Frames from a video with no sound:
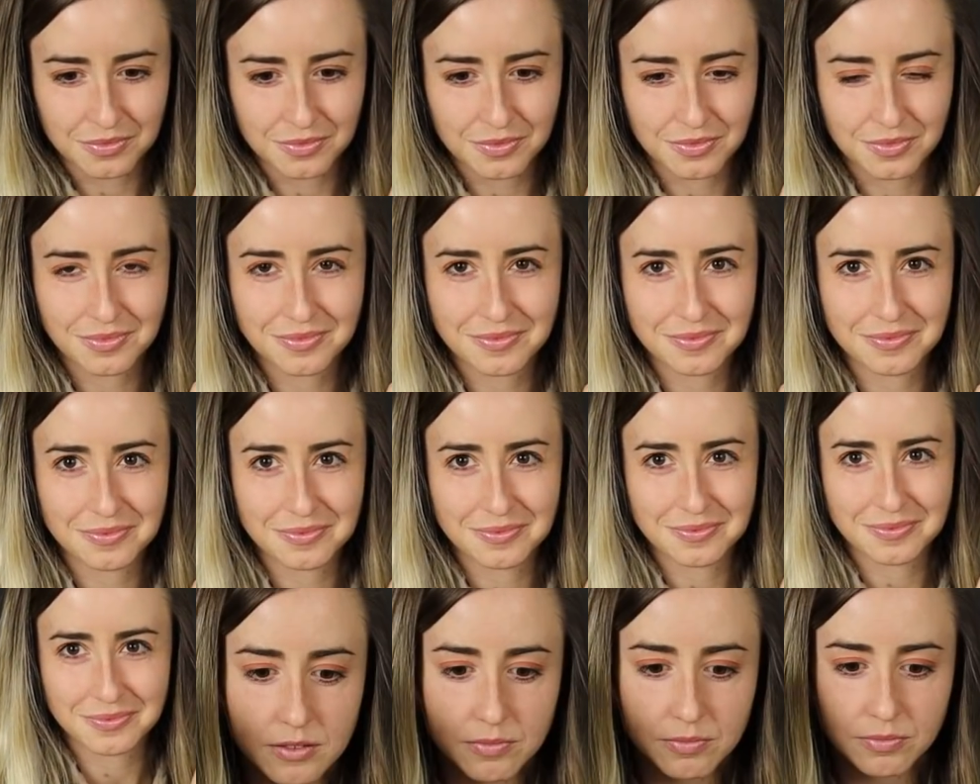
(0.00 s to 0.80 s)

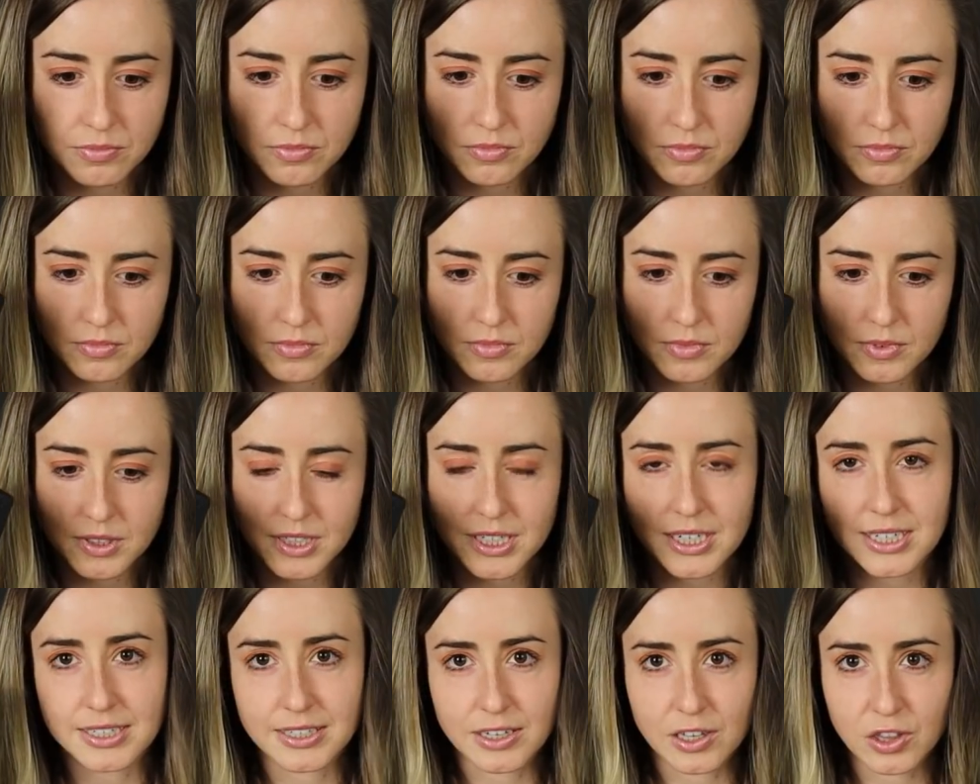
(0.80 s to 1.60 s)
and
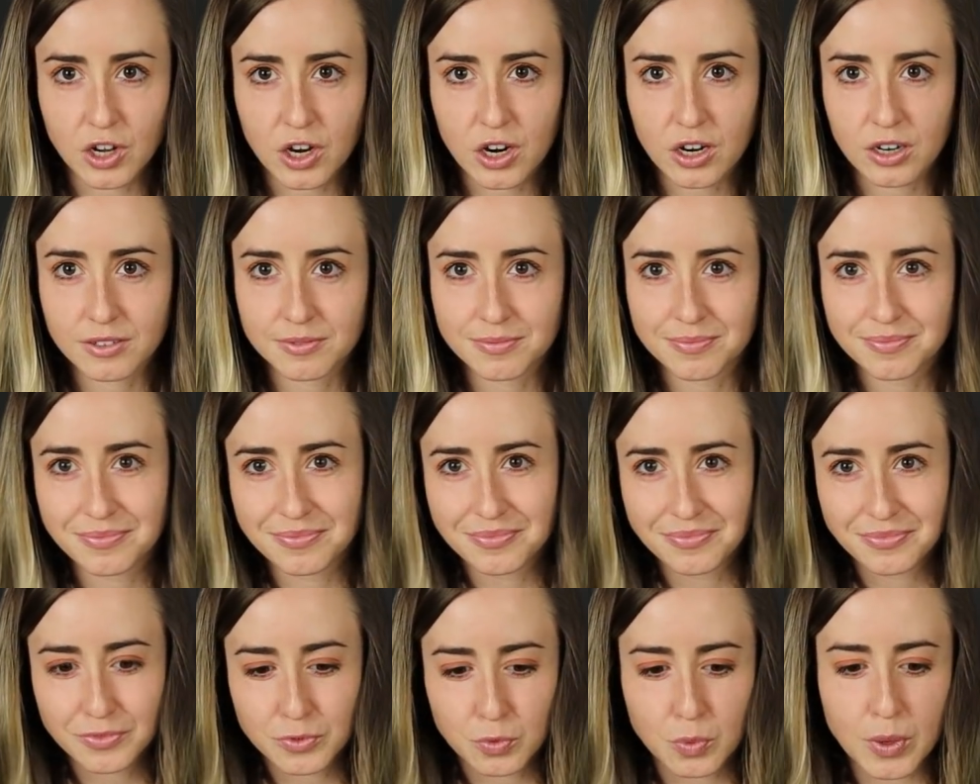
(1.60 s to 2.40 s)
DSLR.
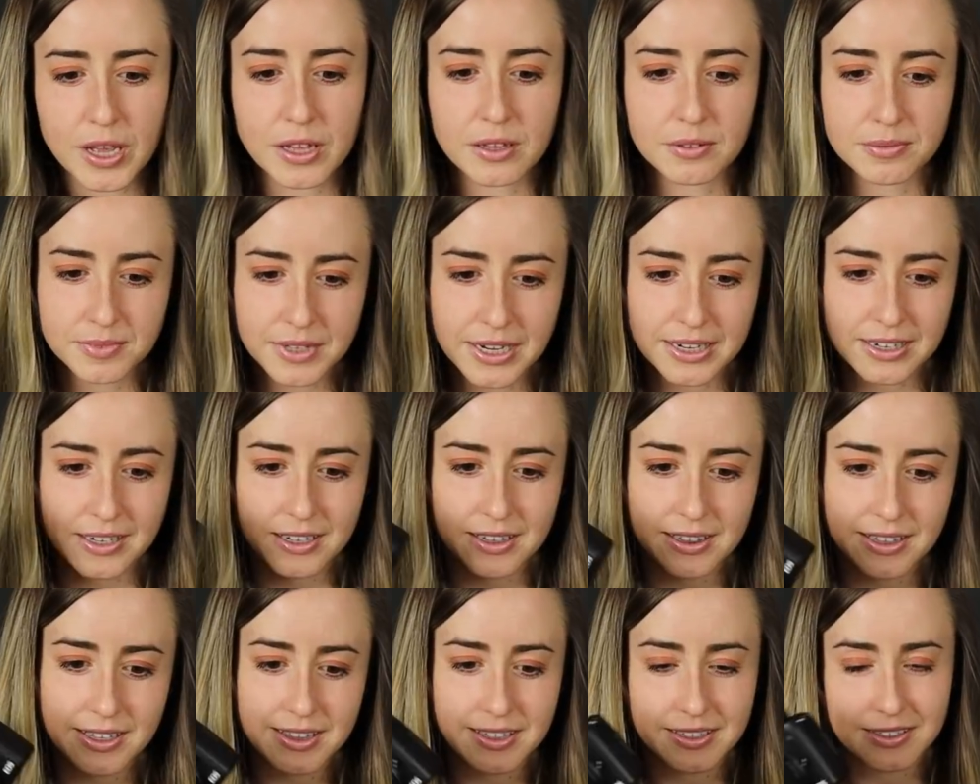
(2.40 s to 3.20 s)
Well,
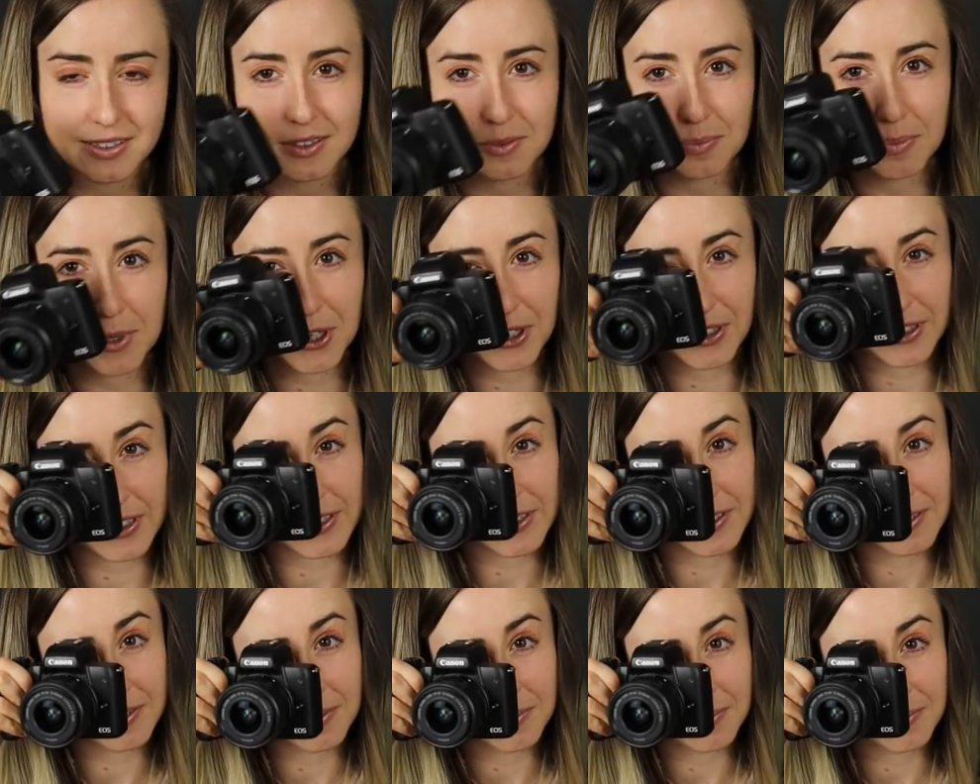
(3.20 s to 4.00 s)
technically this is
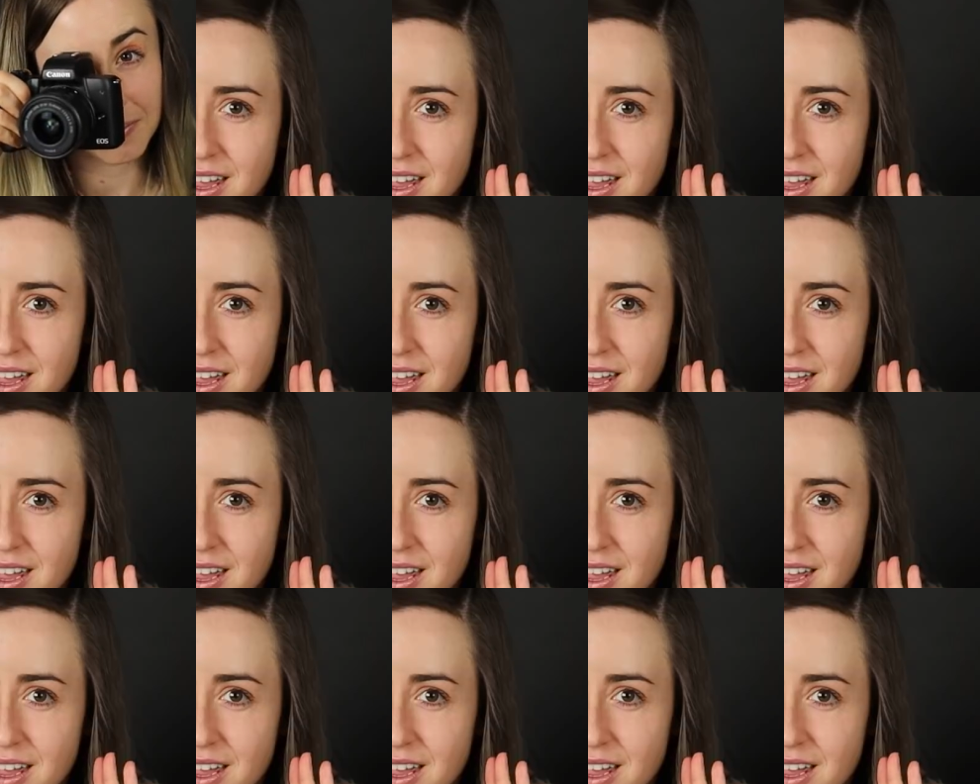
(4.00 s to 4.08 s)
mirrorless.